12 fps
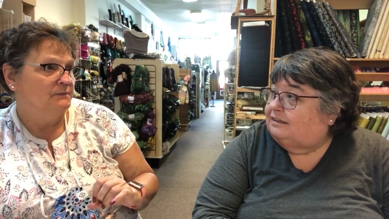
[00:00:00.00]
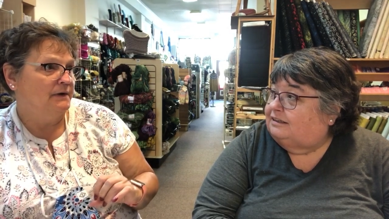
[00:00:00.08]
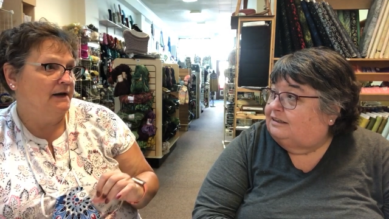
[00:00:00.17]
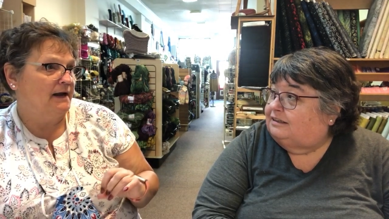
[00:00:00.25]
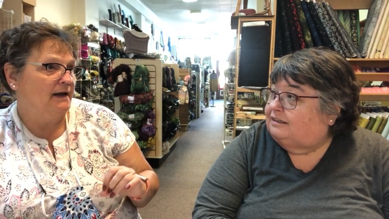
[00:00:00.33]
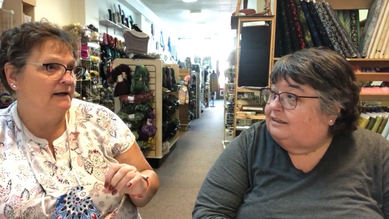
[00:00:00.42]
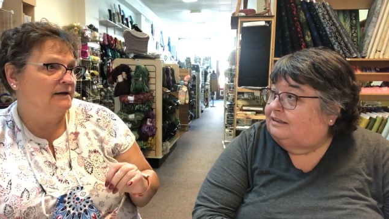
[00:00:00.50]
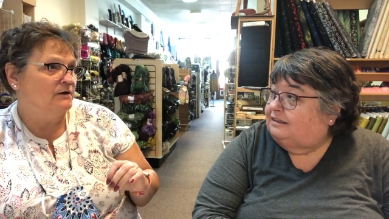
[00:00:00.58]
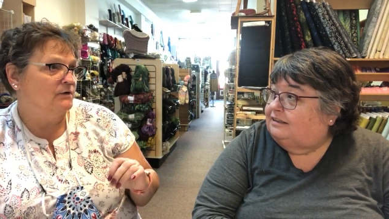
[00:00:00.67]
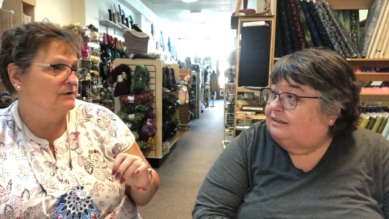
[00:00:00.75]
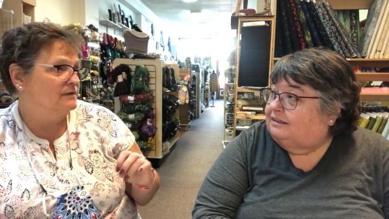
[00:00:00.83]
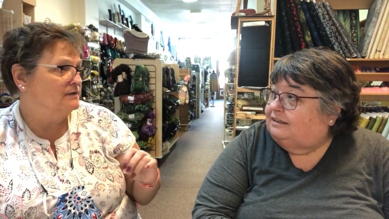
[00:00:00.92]
Speaker 1: when I
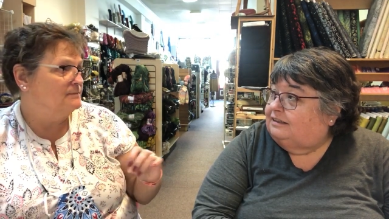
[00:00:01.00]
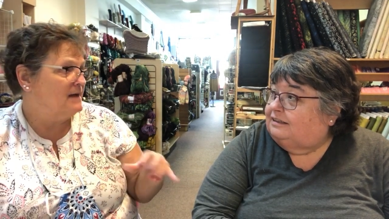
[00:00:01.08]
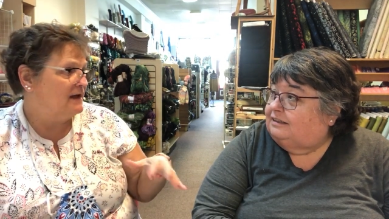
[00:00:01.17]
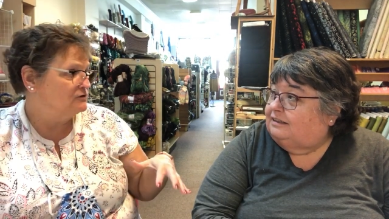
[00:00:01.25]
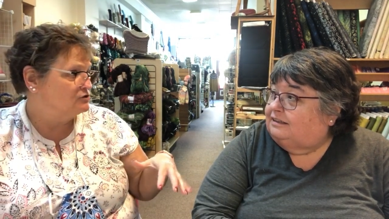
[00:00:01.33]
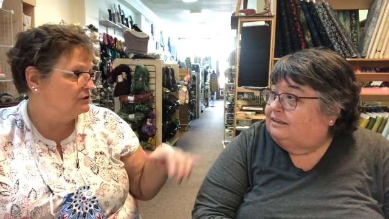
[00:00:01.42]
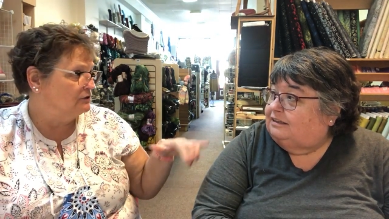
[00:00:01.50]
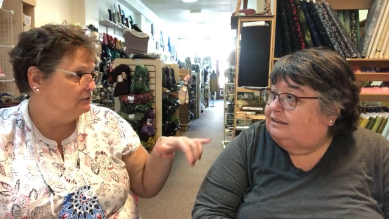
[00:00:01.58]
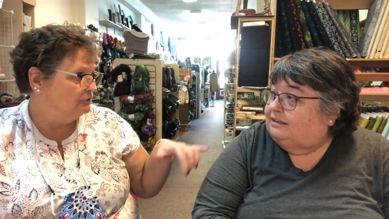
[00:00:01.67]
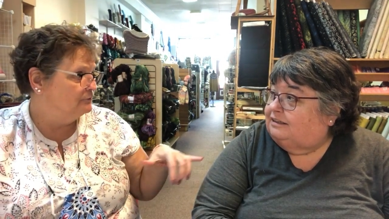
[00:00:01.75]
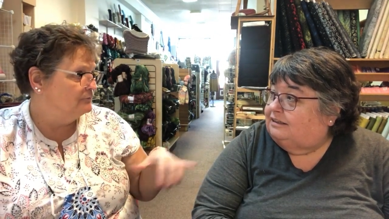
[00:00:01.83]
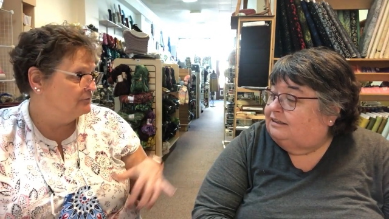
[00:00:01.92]
go to the magic
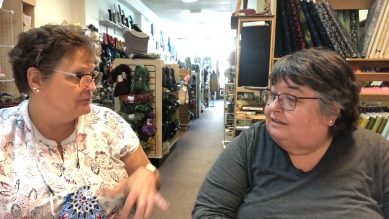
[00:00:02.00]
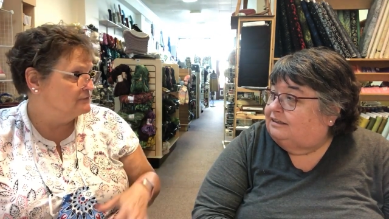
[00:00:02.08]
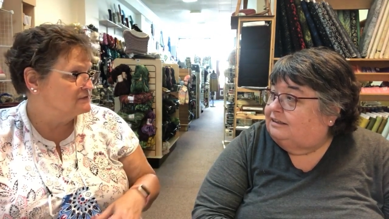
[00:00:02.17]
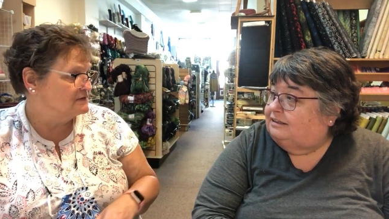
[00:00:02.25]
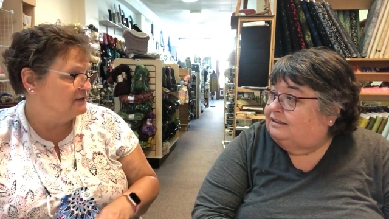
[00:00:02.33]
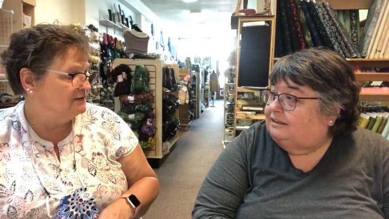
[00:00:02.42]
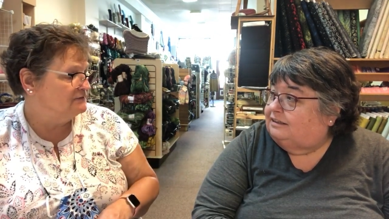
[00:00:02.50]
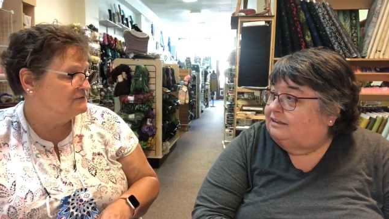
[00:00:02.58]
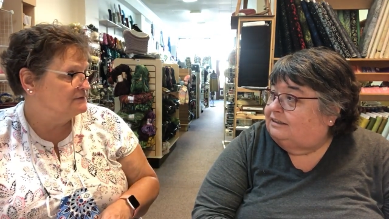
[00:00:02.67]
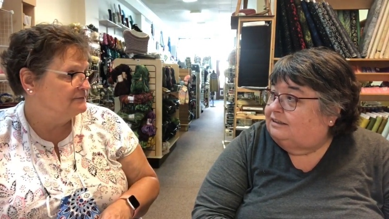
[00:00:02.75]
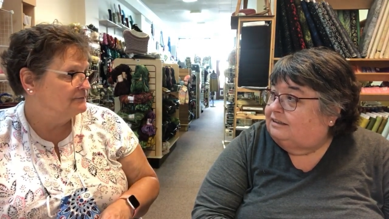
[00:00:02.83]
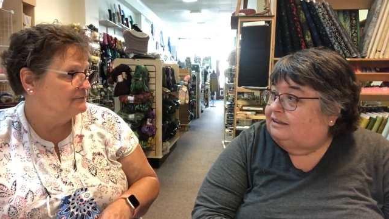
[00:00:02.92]
loop for those
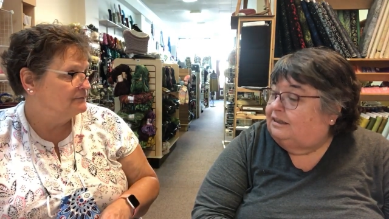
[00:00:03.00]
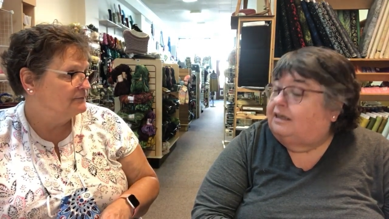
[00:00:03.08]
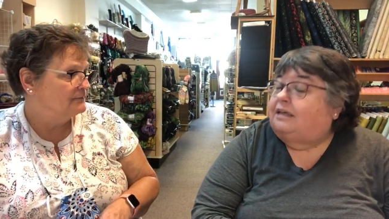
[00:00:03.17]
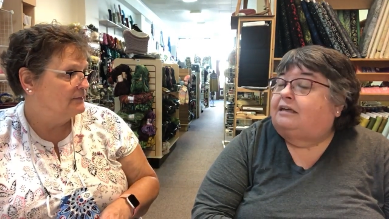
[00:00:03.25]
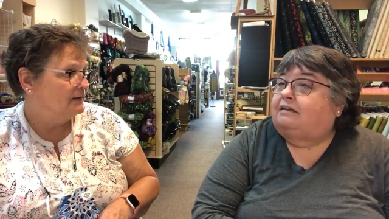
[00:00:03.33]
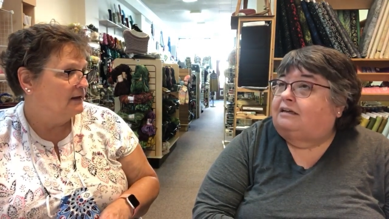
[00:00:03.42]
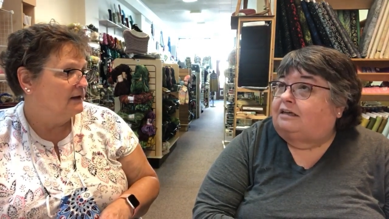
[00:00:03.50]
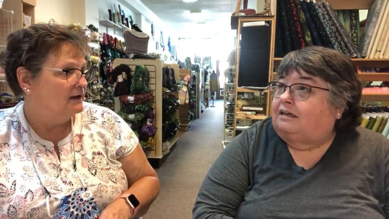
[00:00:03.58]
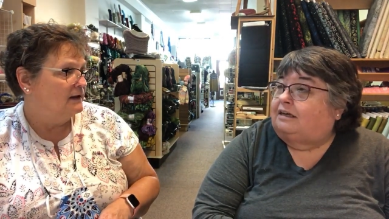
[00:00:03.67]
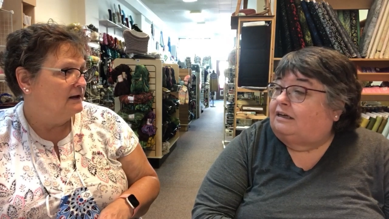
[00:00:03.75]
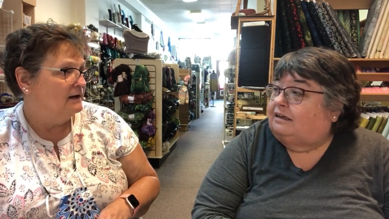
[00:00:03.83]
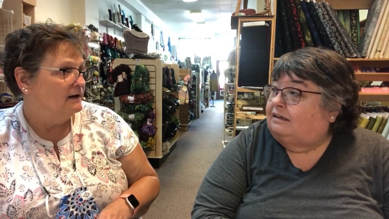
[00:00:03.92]
sleeves.
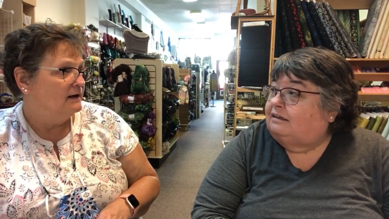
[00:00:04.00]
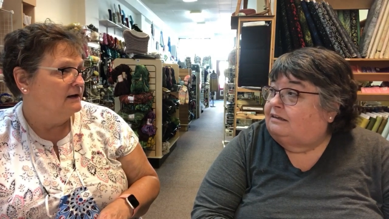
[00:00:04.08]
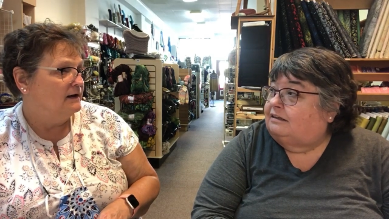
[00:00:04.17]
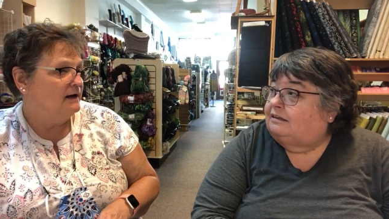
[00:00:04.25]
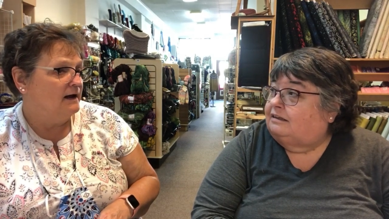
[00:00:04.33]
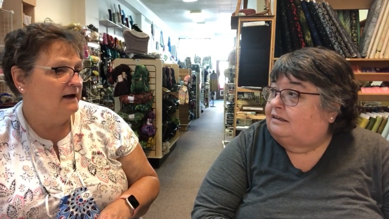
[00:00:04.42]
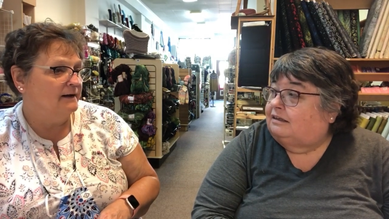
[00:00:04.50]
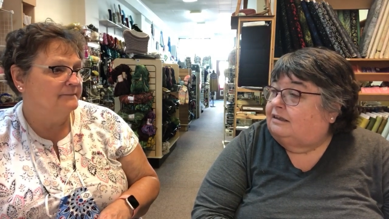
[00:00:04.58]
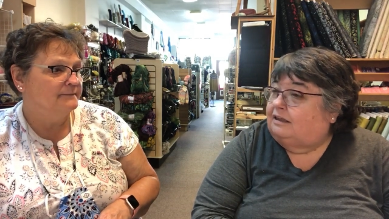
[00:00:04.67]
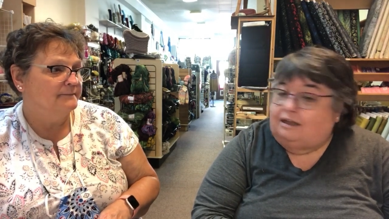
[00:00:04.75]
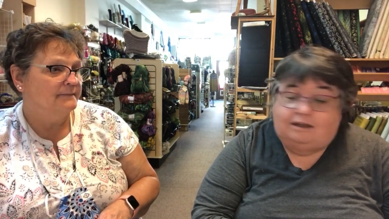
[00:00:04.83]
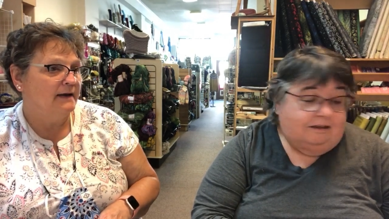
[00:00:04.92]

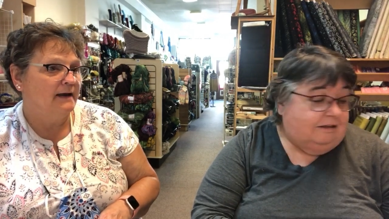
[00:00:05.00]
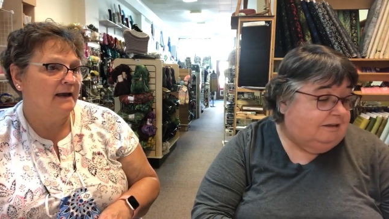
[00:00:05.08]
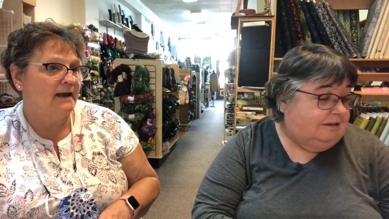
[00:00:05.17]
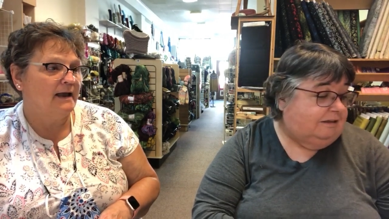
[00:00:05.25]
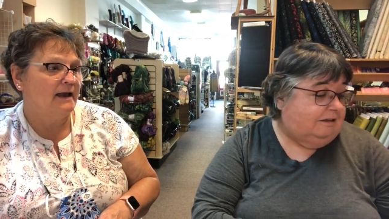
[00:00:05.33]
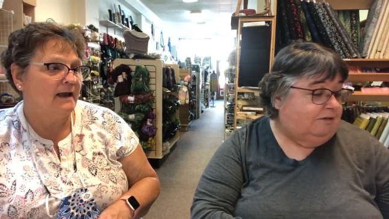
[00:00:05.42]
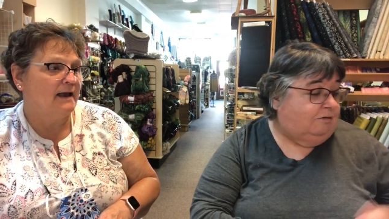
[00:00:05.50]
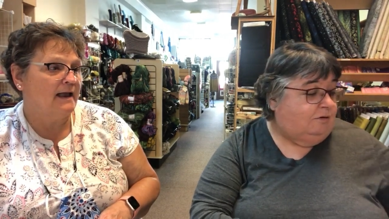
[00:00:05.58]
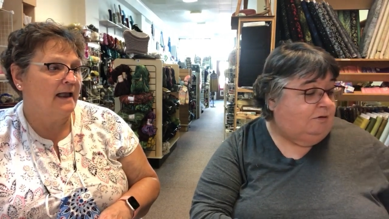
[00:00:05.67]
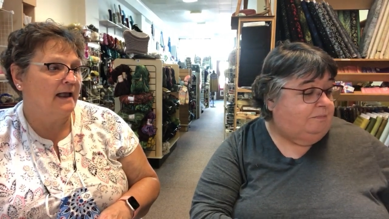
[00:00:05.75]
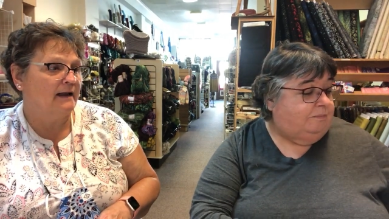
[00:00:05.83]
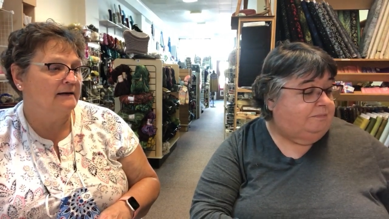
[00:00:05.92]

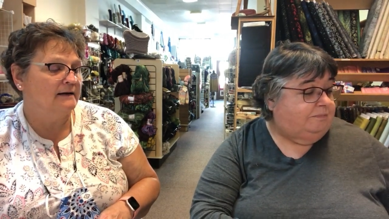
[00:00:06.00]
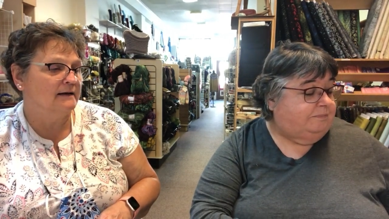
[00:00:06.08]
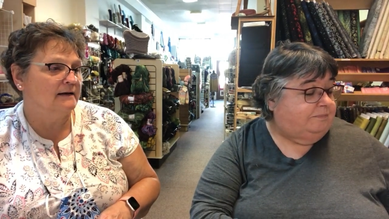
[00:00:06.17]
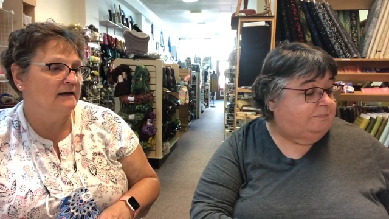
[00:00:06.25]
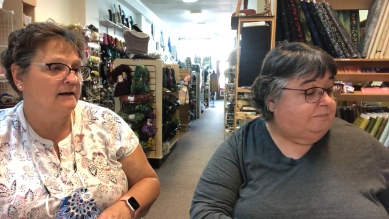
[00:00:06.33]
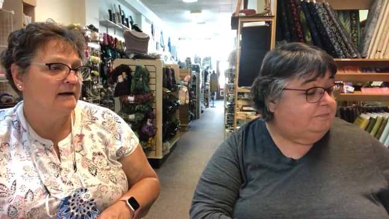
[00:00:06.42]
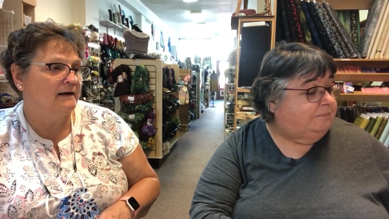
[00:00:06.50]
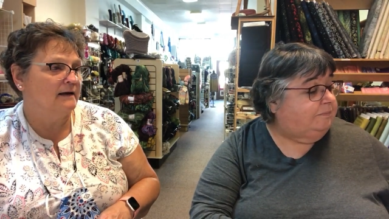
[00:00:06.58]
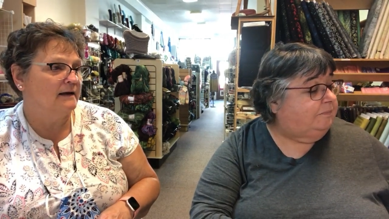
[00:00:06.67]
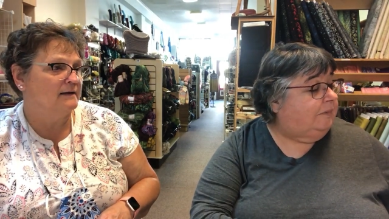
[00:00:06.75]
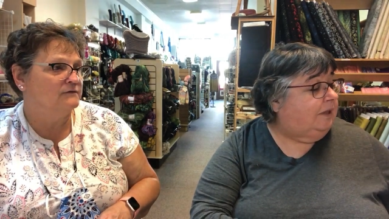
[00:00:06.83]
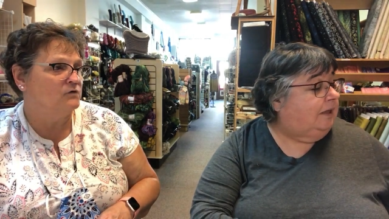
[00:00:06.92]
And
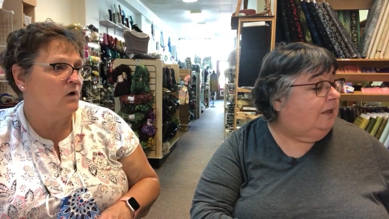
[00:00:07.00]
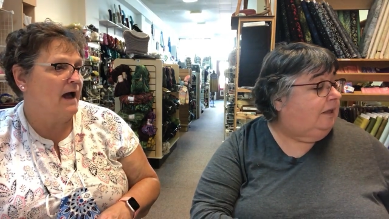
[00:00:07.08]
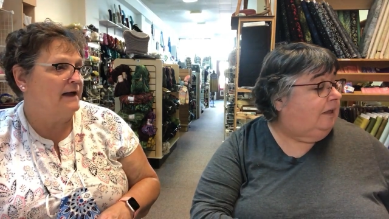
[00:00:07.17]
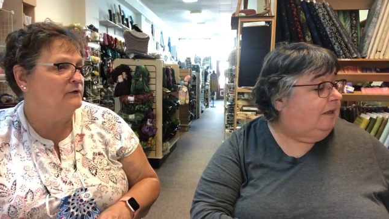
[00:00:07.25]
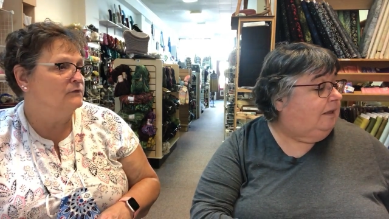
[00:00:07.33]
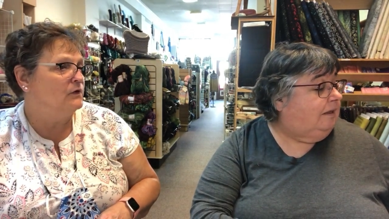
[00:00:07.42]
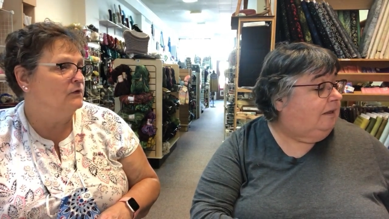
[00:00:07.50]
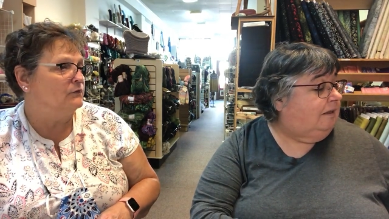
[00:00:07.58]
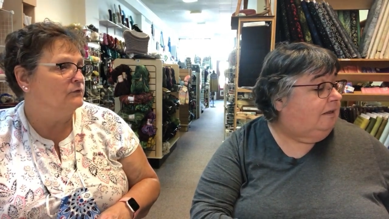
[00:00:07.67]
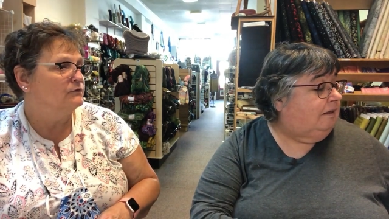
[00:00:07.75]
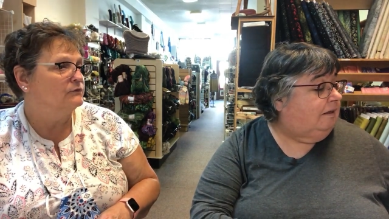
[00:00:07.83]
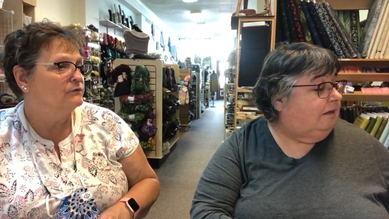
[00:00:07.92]
so I don't
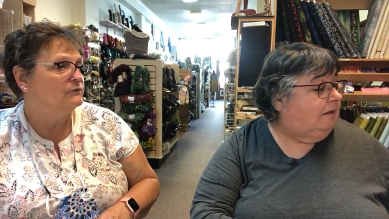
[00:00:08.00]
know.